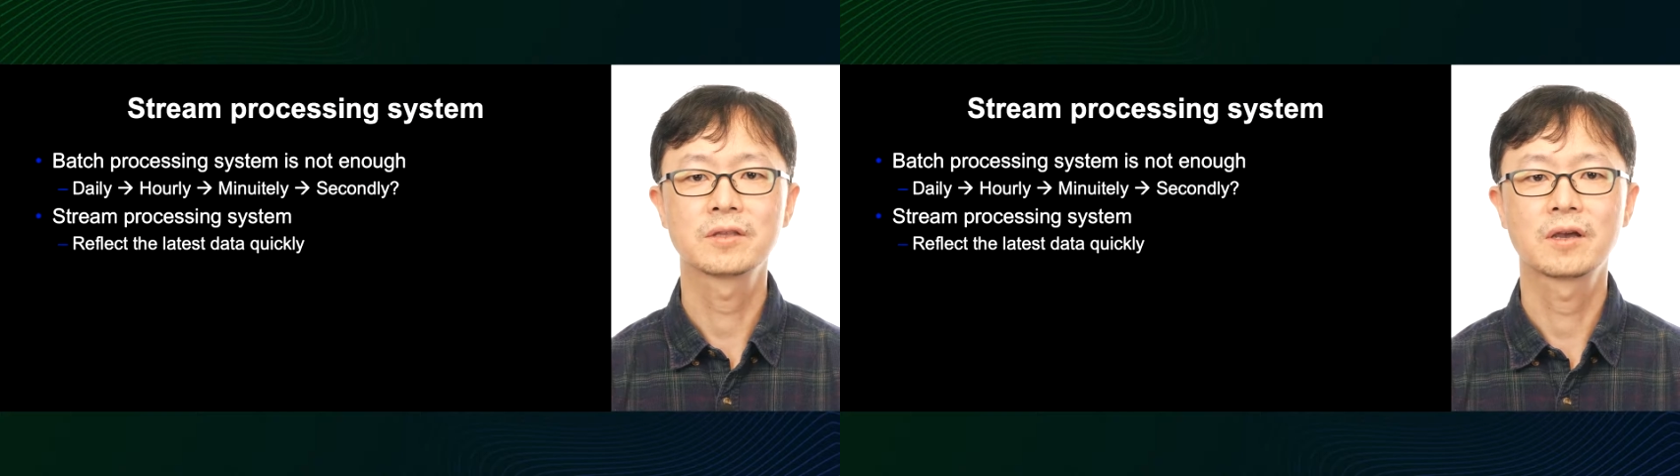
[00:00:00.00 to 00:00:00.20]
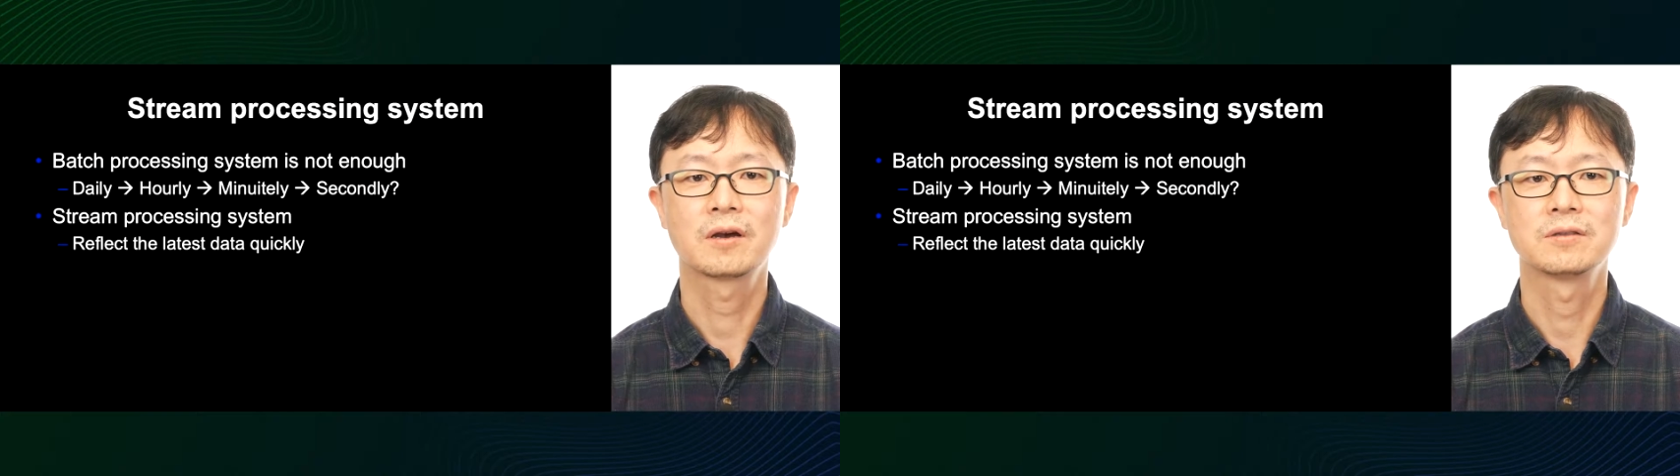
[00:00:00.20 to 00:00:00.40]

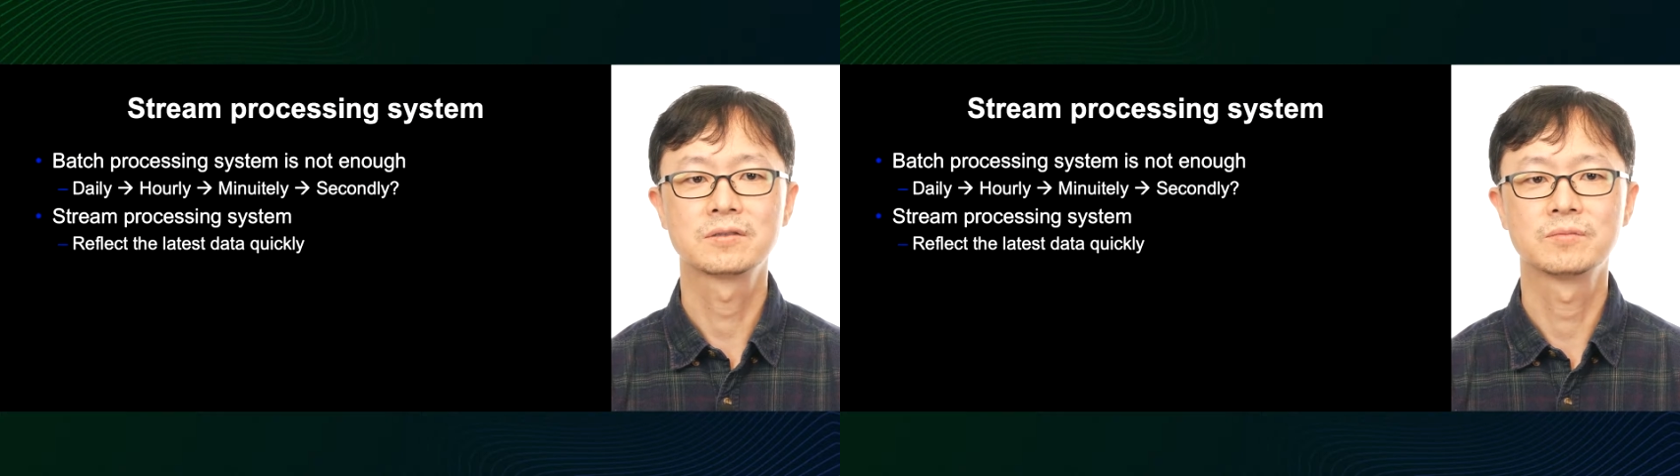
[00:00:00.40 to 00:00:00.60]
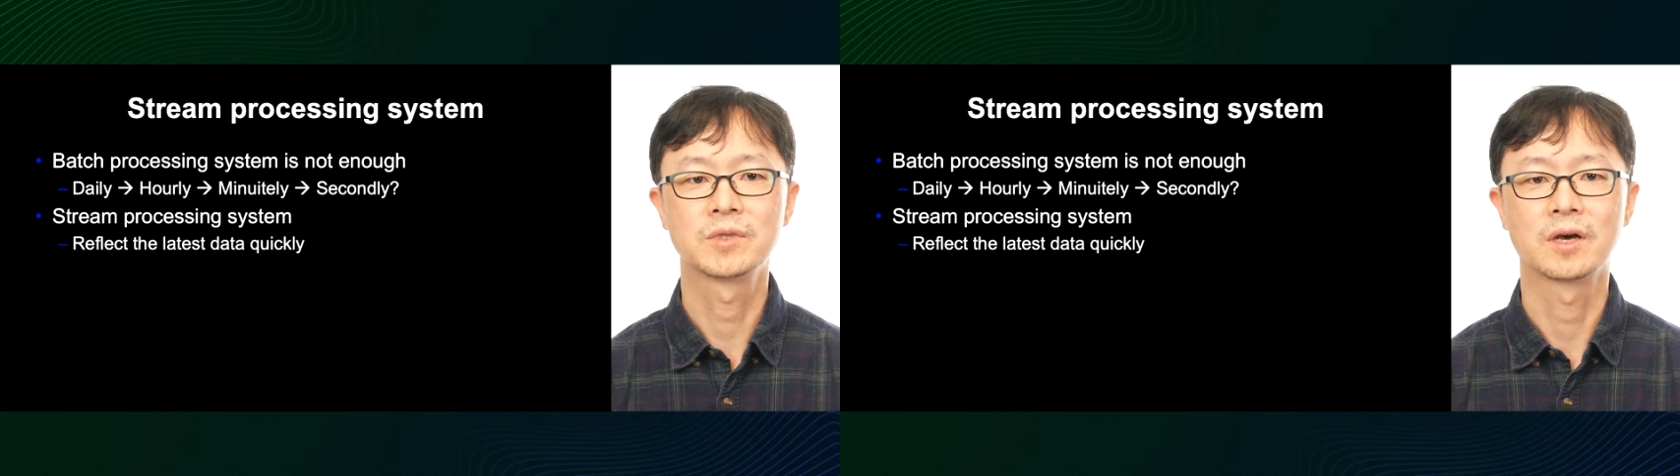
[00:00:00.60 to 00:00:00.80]
there's
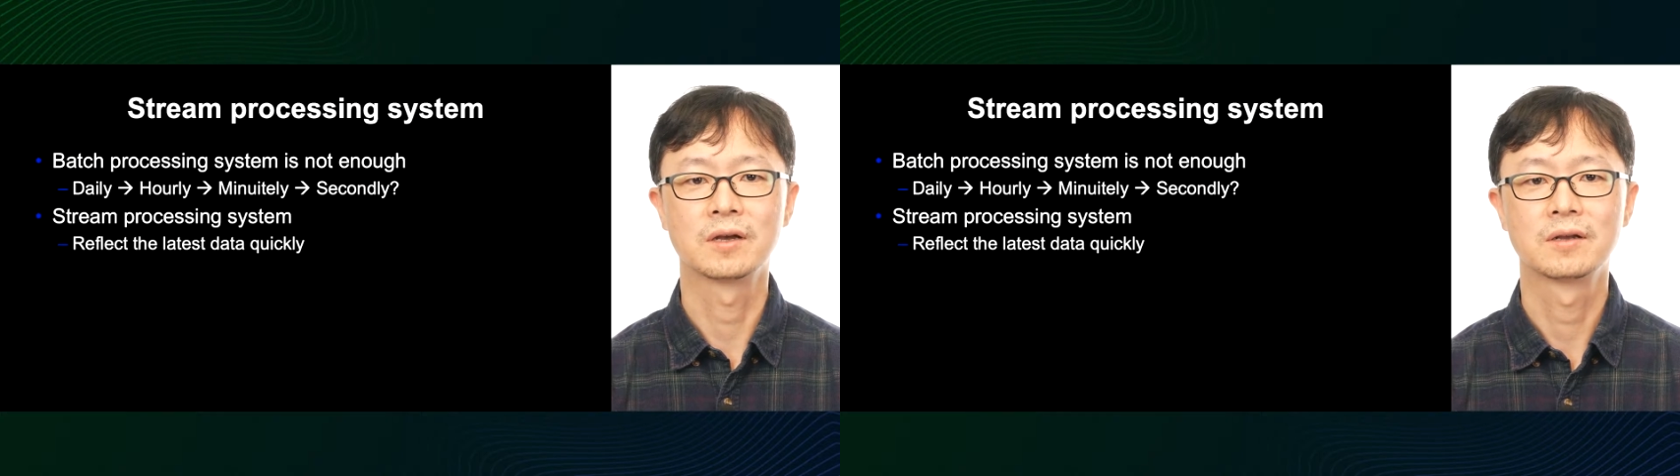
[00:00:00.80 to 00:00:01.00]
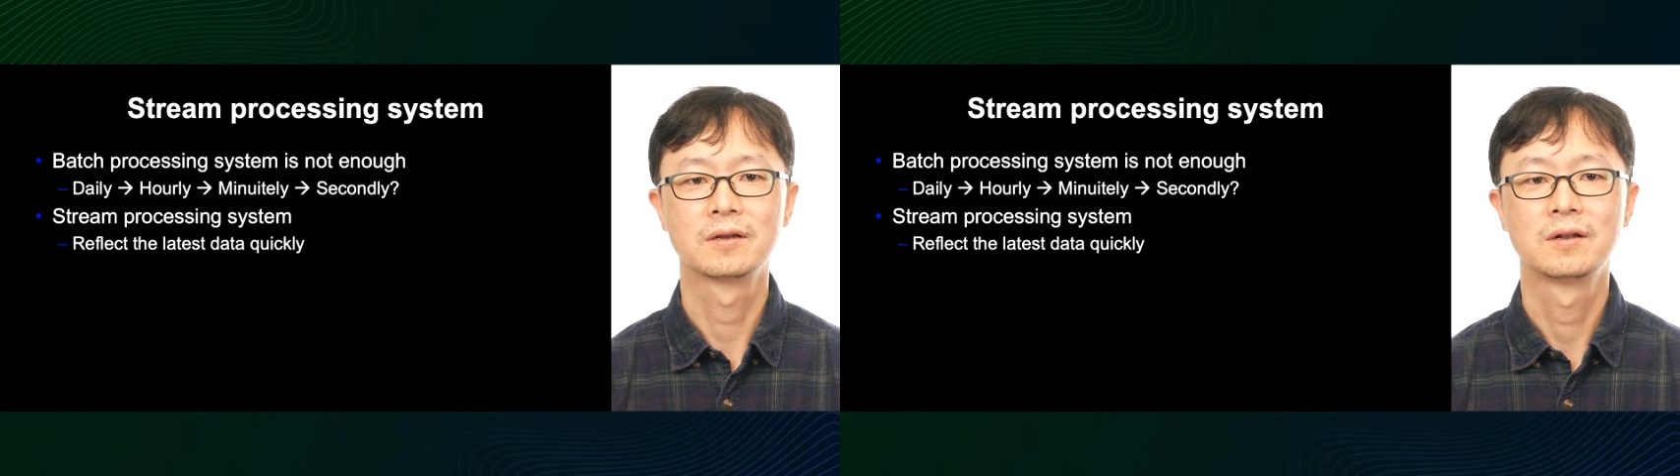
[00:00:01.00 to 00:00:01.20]
still a
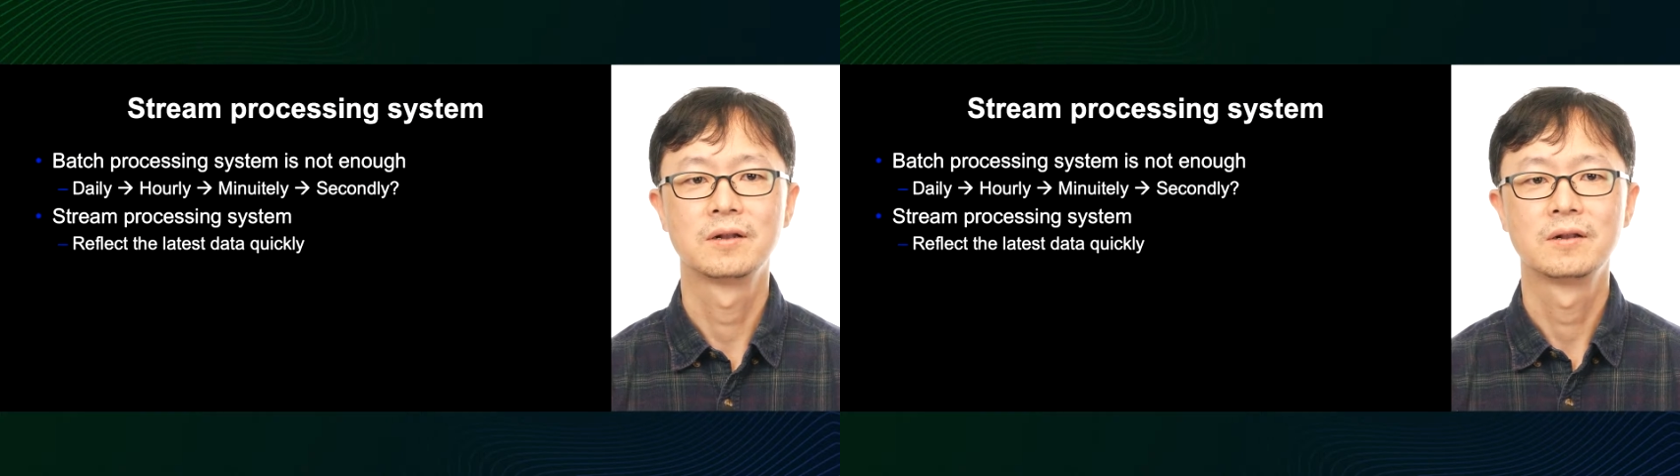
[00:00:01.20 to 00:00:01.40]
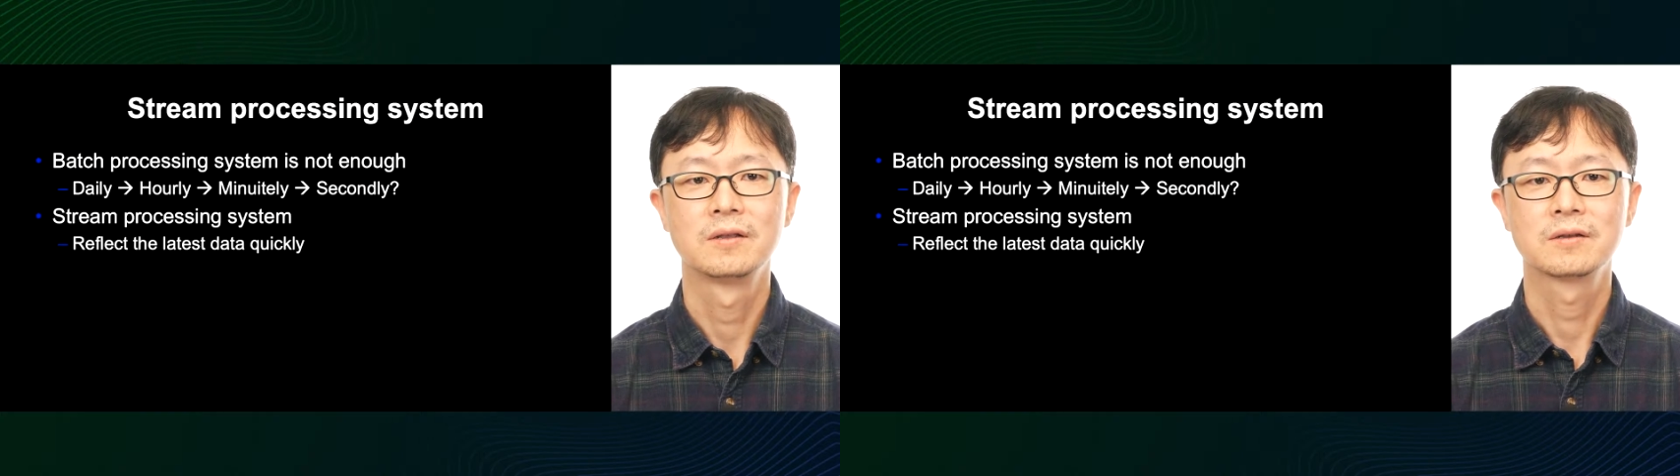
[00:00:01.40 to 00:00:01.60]
limitation.